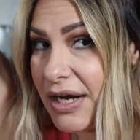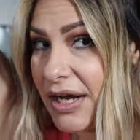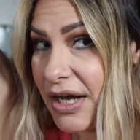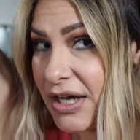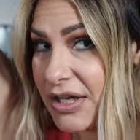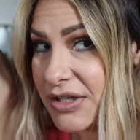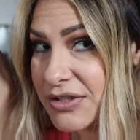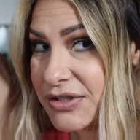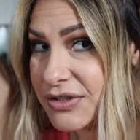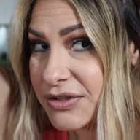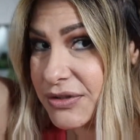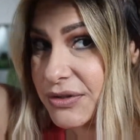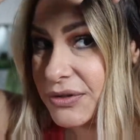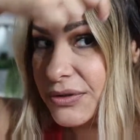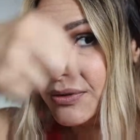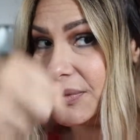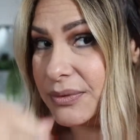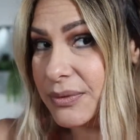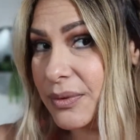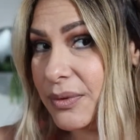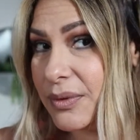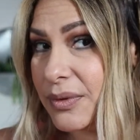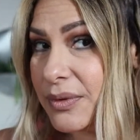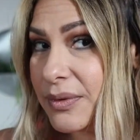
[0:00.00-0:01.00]

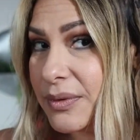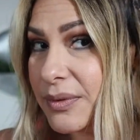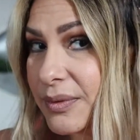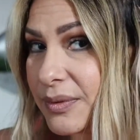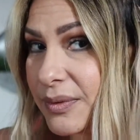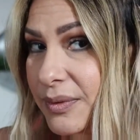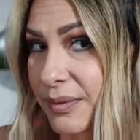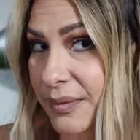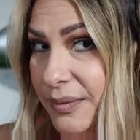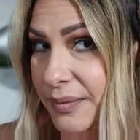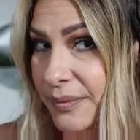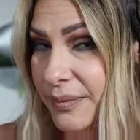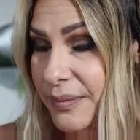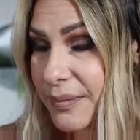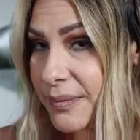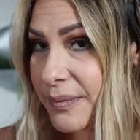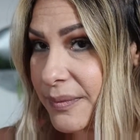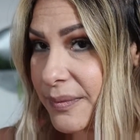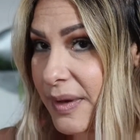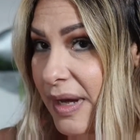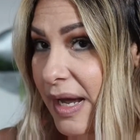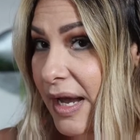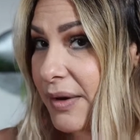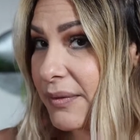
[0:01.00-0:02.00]
Also,
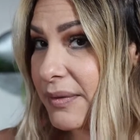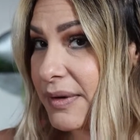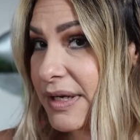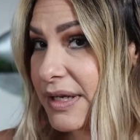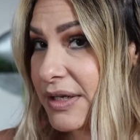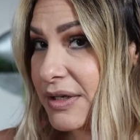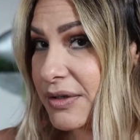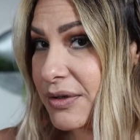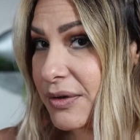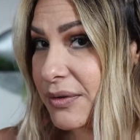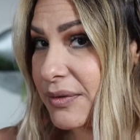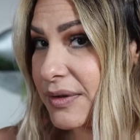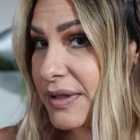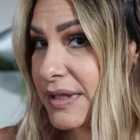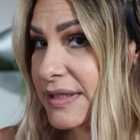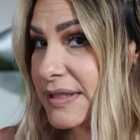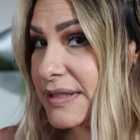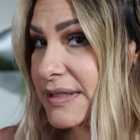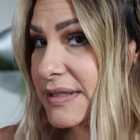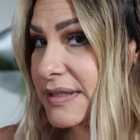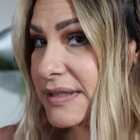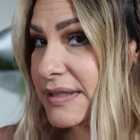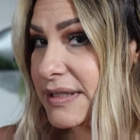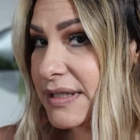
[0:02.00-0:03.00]
I already know
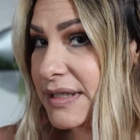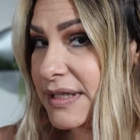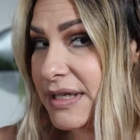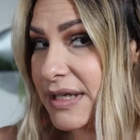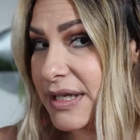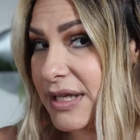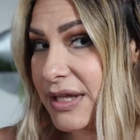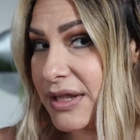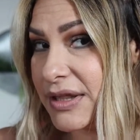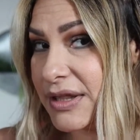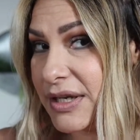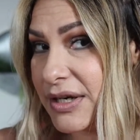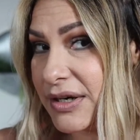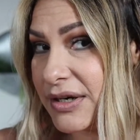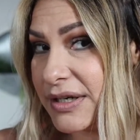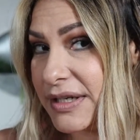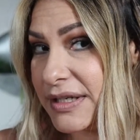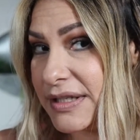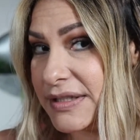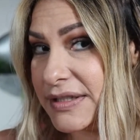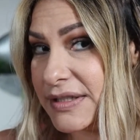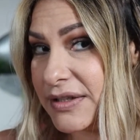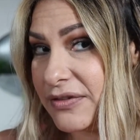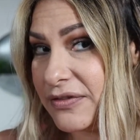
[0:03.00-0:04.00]
this, there
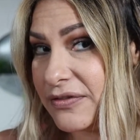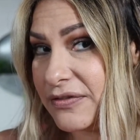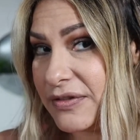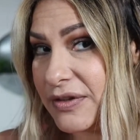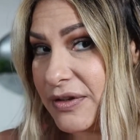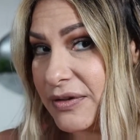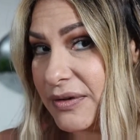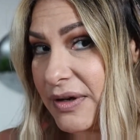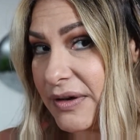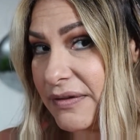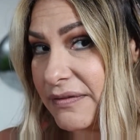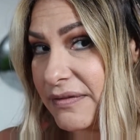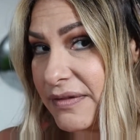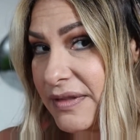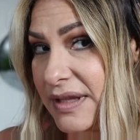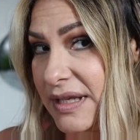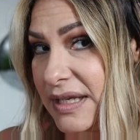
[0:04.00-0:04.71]
is a few of